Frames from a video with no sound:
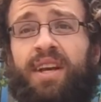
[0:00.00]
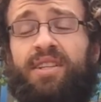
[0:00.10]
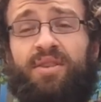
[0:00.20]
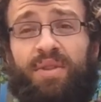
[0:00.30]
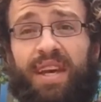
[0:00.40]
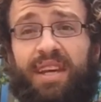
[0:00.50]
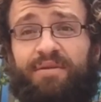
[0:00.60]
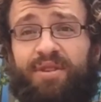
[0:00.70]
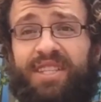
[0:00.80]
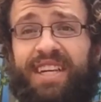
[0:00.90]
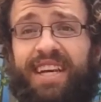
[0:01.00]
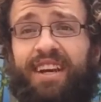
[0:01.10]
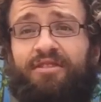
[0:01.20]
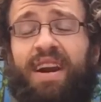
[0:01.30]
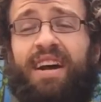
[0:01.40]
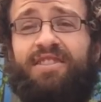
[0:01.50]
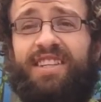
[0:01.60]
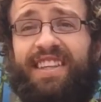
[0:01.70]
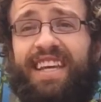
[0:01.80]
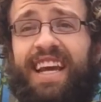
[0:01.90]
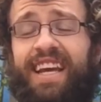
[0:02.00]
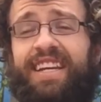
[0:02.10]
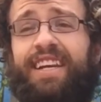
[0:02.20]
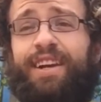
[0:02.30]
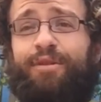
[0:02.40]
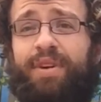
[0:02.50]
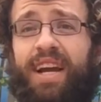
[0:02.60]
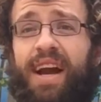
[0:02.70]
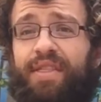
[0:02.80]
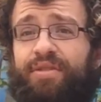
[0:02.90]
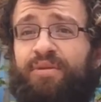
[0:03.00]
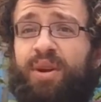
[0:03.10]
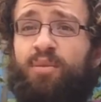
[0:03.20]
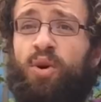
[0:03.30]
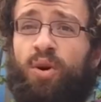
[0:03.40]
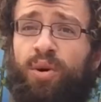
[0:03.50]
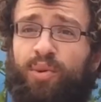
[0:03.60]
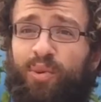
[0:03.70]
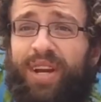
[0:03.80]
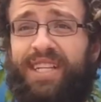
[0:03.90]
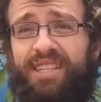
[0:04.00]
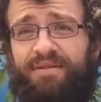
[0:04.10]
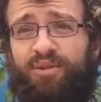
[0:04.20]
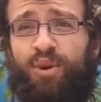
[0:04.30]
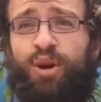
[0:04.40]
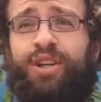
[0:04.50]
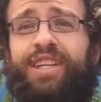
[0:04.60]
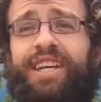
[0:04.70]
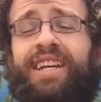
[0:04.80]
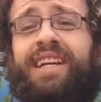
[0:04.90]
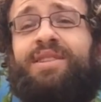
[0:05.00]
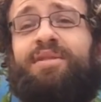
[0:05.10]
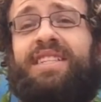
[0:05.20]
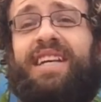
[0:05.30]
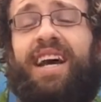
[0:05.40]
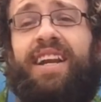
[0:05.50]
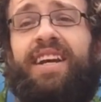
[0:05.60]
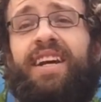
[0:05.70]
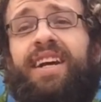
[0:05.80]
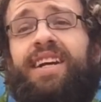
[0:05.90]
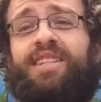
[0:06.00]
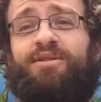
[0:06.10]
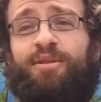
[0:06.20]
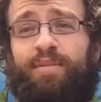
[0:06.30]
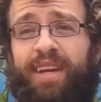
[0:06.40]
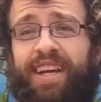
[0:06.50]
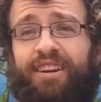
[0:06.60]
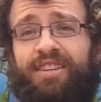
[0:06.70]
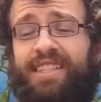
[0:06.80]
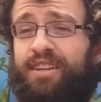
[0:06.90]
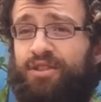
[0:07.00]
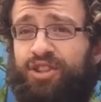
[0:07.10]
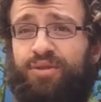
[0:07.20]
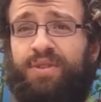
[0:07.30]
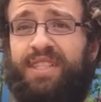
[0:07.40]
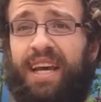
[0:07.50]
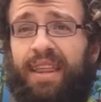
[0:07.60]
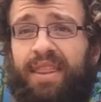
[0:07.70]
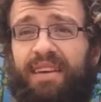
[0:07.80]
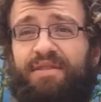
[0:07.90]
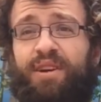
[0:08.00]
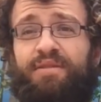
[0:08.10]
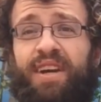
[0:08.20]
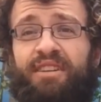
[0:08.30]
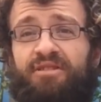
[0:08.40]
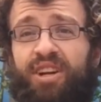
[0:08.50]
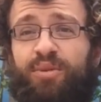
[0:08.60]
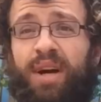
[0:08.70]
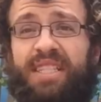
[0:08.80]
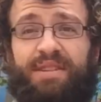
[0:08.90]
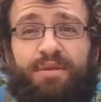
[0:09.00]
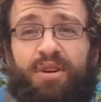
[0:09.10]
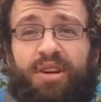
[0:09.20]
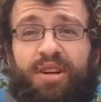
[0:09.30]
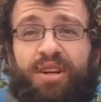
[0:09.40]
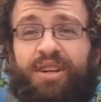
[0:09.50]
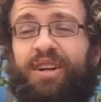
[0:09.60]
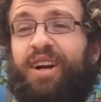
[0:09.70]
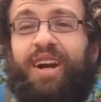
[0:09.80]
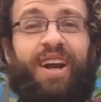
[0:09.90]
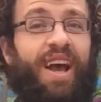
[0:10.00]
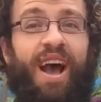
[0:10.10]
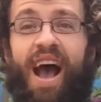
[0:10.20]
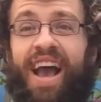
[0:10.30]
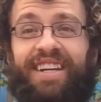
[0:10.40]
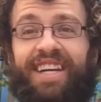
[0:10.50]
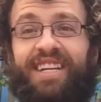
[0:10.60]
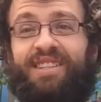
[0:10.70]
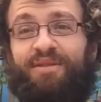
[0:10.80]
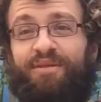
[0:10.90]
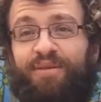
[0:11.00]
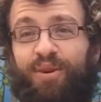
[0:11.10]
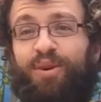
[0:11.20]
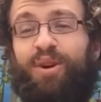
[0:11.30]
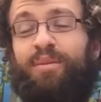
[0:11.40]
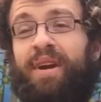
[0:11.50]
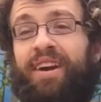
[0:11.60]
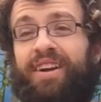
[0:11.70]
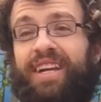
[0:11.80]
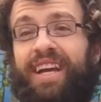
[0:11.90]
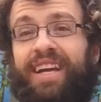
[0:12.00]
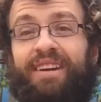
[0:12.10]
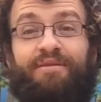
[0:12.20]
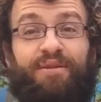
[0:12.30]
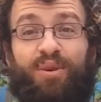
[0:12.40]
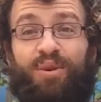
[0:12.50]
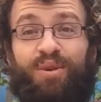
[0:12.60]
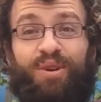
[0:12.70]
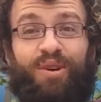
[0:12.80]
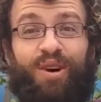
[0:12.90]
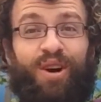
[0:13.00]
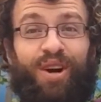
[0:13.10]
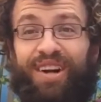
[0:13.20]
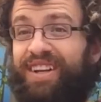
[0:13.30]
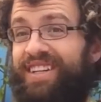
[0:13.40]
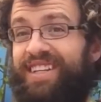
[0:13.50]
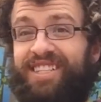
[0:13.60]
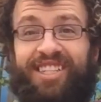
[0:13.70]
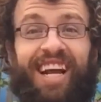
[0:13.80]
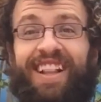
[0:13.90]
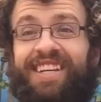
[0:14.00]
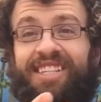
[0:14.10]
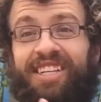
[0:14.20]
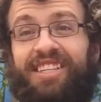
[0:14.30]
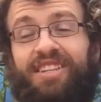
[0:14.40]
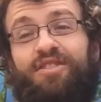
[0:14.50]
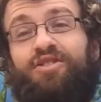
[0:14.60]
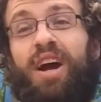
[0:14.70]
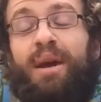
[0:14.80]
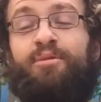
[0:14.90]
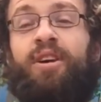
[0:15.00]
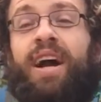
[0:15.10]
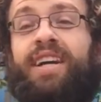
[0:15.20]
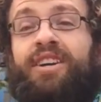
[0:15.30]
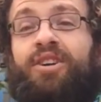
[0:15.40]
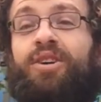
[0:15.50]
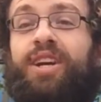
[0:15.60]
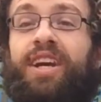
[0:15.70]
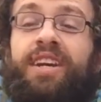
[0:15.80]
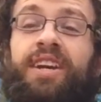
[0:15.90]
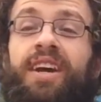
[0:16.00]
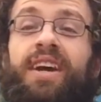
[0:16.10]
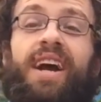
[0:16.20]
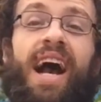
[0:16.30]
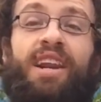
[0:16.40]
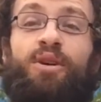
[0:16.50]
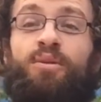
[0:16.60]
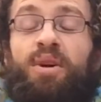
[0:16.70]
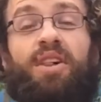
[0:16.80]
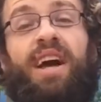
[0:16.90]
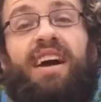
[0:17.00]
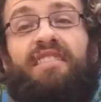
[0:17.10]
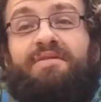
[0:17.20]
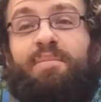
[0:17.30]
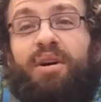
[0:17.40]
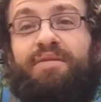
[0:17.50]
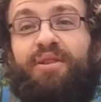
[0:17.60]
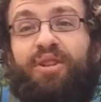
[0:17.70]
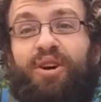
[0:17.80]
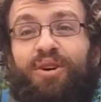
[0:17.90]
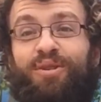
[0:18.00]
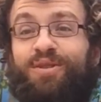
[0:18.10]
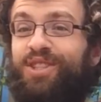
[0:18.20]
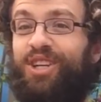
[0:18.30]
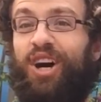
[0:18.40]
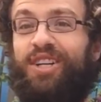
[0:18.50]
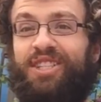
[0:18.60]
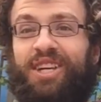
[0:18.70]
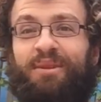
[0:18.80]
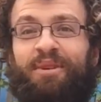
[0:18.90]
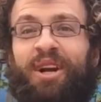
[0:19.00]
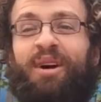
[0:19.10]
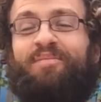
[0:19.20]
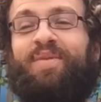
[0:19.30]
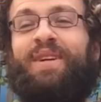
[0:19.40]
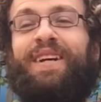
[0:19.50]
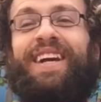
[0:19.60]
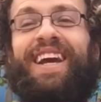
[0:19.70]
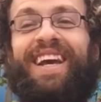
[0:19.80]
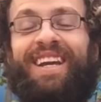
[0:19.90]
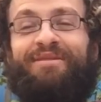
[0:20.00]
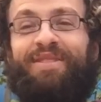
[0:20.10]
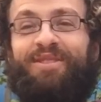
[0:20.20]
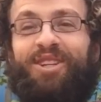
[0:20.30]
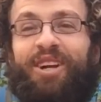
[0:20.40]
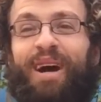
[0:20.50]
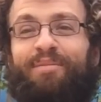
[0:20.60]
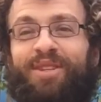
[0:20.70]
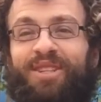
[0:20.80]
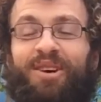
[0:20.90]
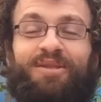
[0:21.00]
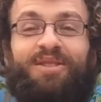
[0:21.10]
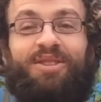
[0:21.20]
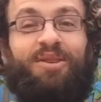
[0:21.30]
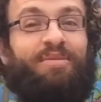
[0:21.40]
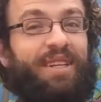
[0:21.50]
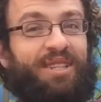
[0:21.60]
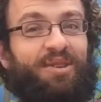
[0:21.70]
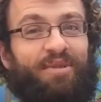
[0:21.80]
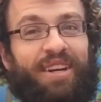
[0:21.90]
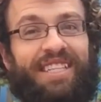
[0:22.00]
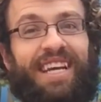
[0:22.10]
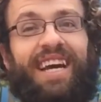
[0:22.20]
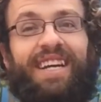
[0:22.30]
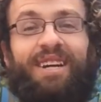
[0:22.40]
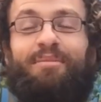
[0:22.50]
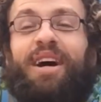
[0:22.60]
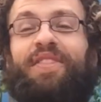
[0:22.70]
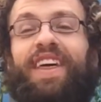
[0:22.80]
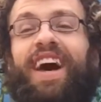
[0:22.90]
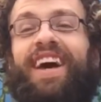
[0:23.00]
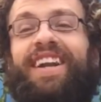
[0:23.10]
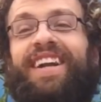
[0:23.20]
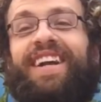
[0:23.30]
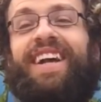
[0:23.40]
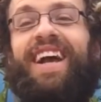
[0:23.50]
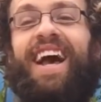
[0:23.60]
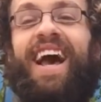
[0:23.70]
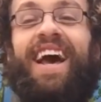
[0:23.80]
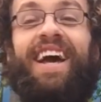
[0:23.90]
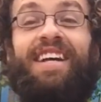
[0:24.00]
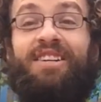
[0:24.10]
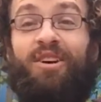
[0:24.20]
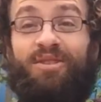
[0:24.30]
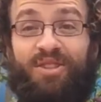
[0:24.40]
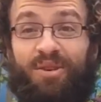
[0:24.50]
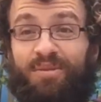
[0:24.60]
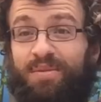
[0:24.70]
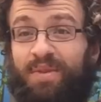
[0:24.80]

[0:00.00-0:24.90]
So thank you for sticking around till the end here. We got 3 more weeks of quarantine, as we said. So we'll be here until June 10th. If you have any requests for ideas for food, American food, or challenges to try Moroccan cooking, I know we'll have buffalo sauce coming up in a future episode, so be super excited about that. And also,